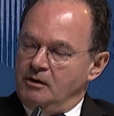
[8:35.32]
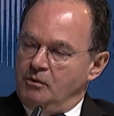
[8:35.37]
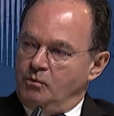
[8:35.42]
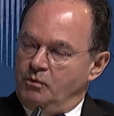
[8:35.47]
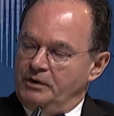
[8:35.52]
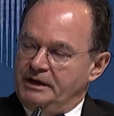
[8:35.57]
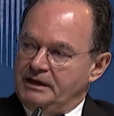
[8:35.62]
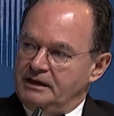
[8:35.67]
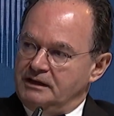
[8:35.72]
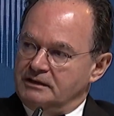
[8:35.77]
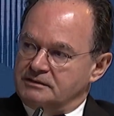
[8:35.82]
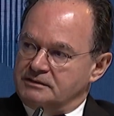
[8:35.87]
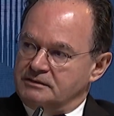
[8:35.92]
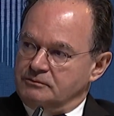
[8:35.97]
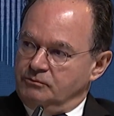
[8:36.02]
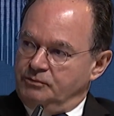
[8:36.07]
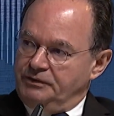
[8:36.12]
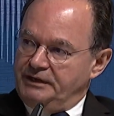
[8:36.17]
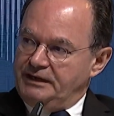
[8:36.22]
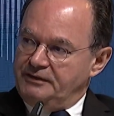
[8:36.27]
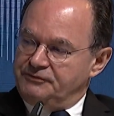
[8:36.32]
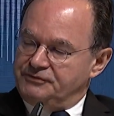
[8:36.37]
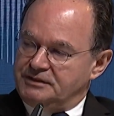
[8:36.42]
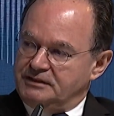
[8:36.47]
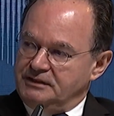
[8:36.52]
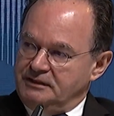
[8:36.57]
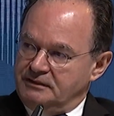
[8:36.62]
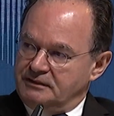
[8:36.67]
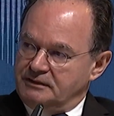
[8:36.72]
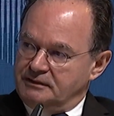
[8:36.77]
we, we have
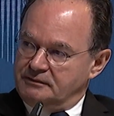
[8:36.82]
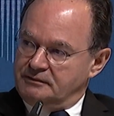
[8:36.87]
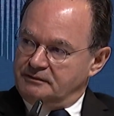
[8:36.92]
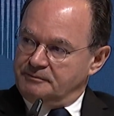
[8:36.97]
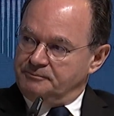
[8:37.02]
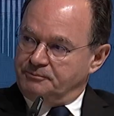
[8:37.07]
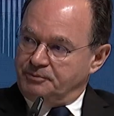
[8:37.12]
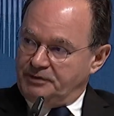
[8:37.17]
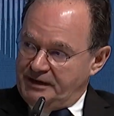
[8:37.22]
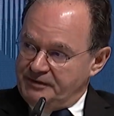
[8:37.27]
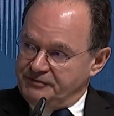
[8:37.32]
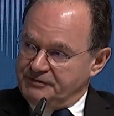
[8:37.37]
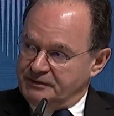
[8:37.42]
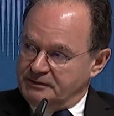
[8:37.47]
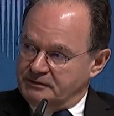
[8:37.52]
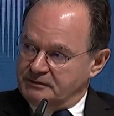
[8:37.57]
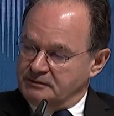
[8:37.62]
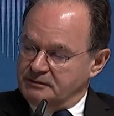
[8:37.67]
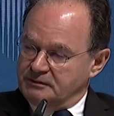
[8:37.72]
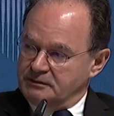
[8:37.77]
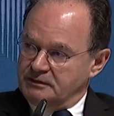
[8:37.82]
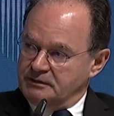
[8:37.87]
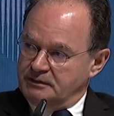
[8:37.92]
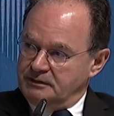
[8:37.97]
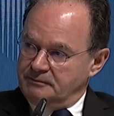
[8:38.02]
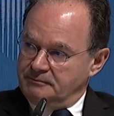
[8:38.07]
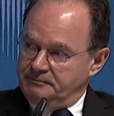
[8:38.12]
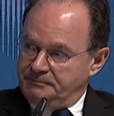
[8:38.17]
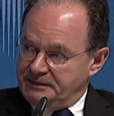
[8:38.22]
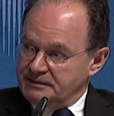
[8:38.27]
seen that private
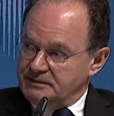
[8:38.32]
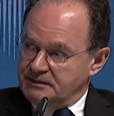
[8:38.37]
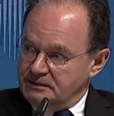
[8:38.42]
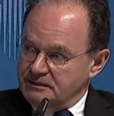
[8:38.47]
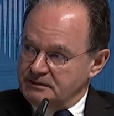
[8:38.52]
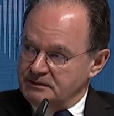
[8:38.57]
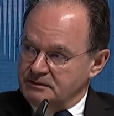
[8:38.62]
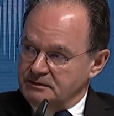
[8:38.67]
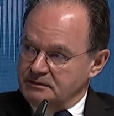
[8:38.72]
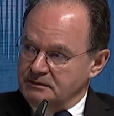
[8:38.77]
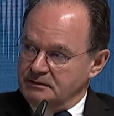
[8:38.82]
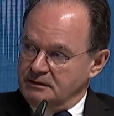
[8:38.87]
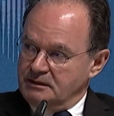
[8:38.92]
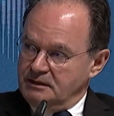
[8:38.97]
uh, business